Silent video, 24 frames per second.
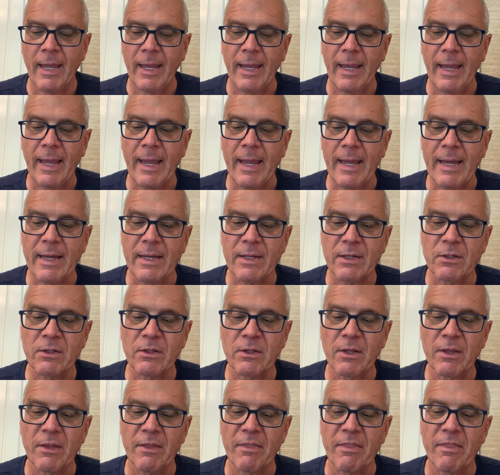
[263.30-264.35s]

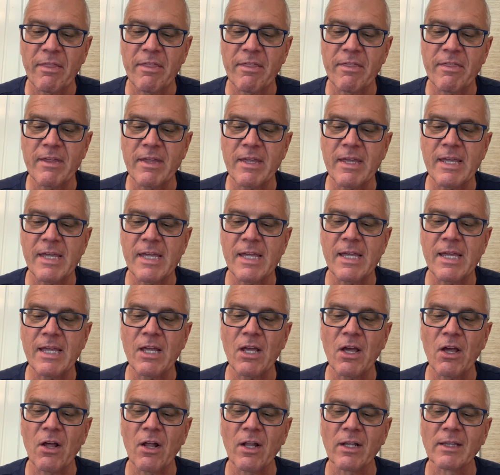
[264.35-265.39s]
and
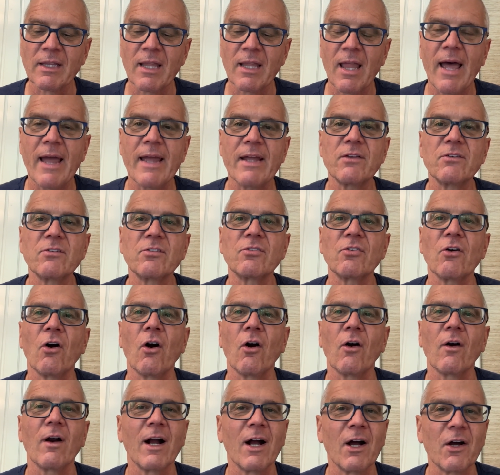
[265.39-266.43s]
the lights
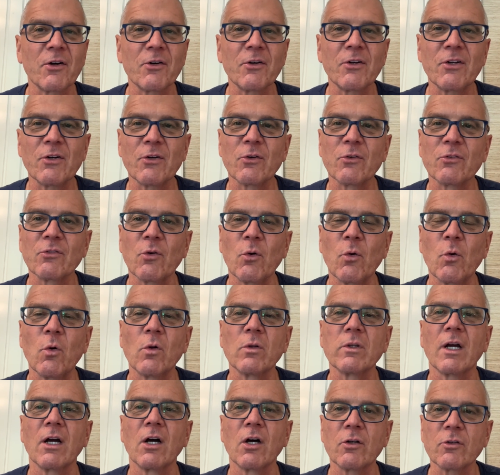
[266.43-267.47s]
are 100 years old,
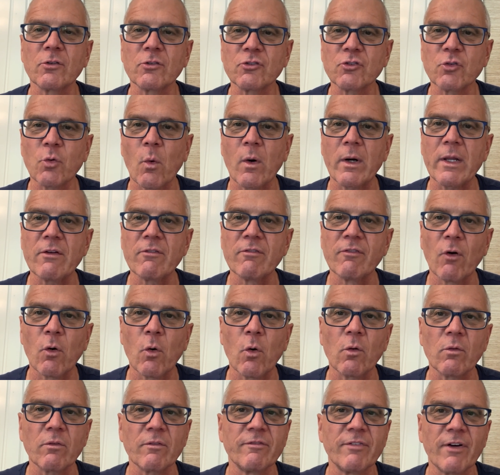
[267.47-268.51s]
120
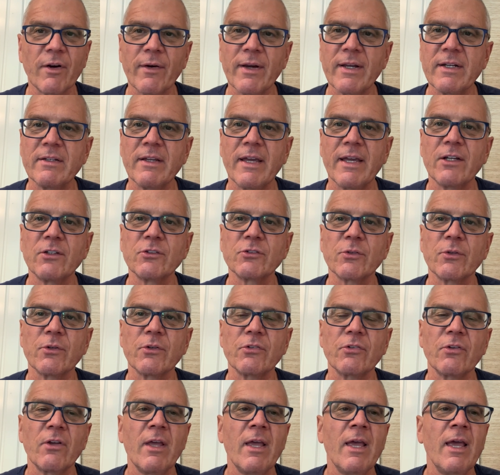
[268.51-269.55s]
volt, very
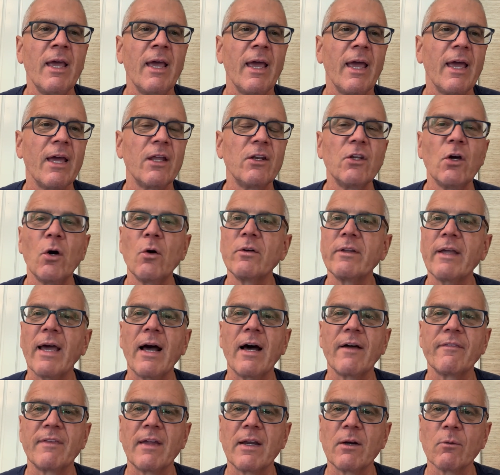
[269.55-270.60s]
dangerous, and no
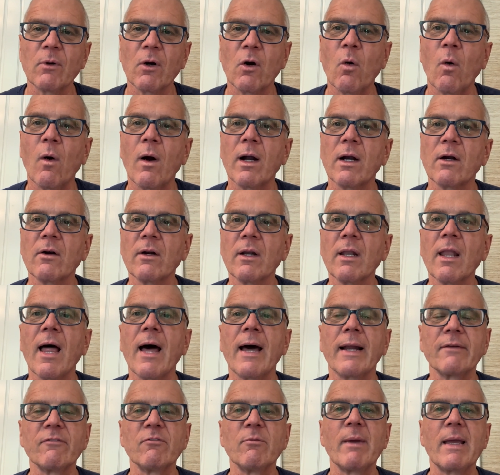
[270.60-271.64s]
doubt they require a
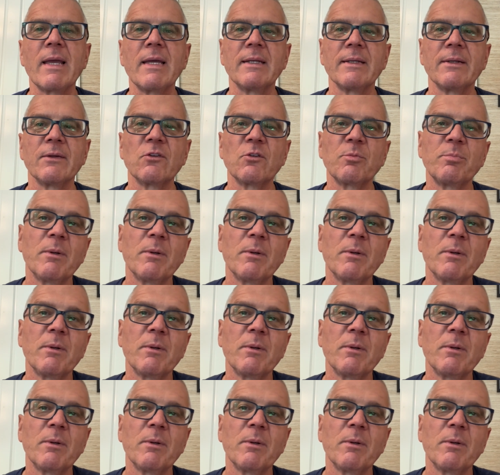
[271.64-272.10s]
lot of maintenance.